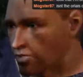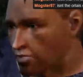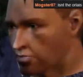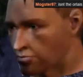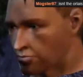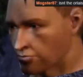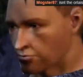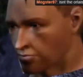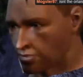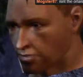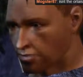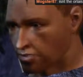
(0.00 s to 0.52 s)
more
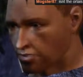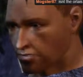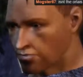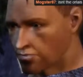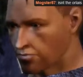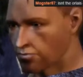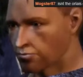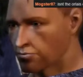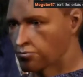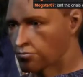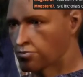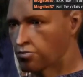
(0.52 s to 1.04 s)
effective.
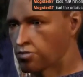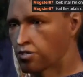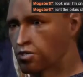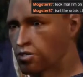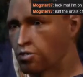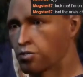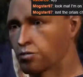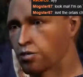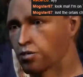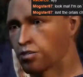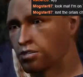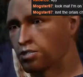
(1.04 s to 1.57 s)

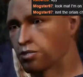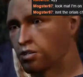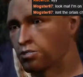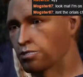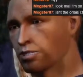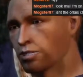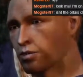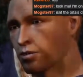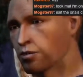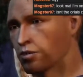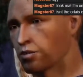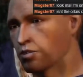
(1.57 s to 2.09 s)
Or so I
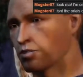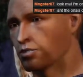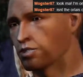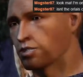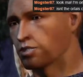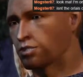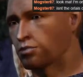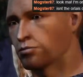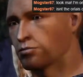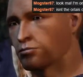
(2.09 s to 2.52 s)
was told.